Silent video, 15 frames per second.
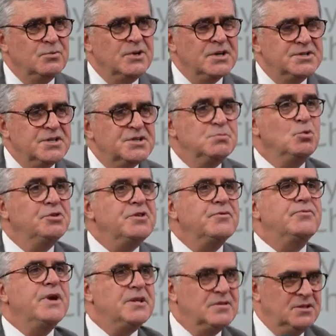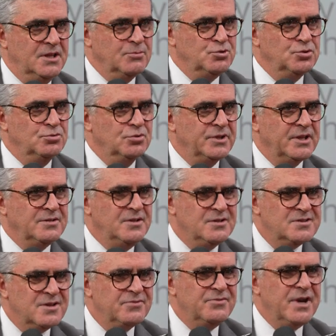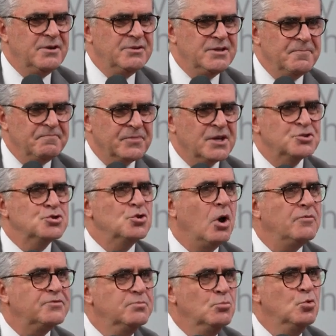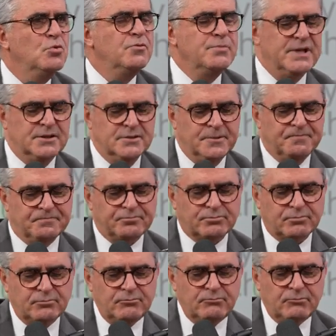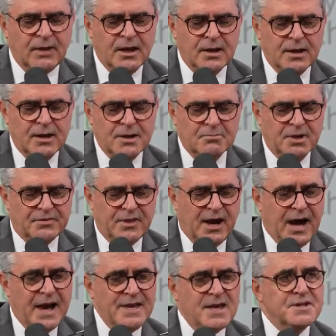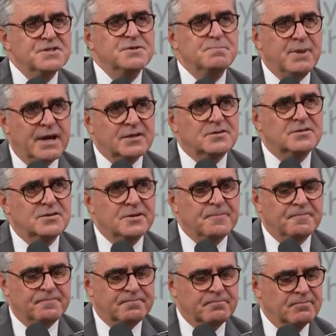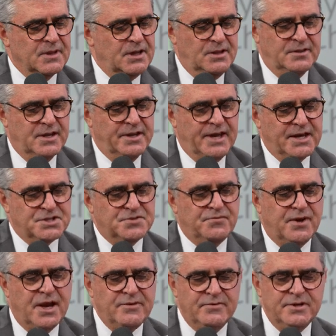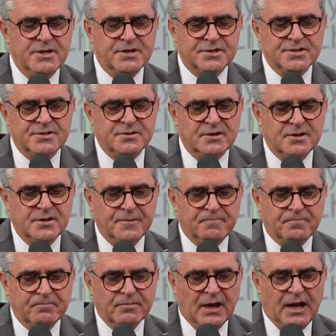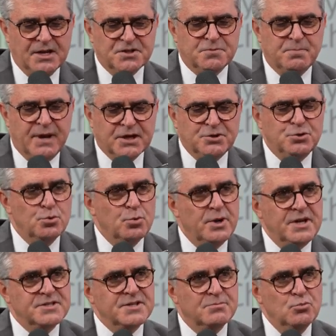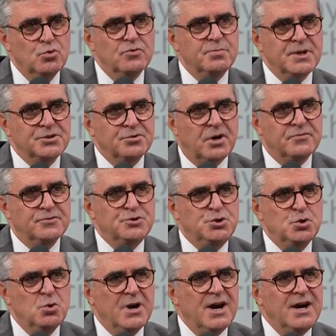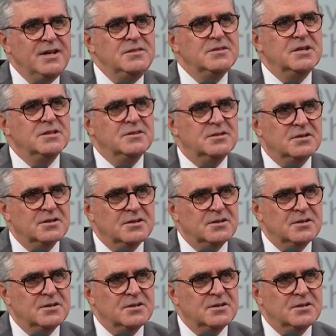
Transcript: We are just motivating them to do that. It's a very soft movement. But I expect in the next five years, I expect to raise a movement of 200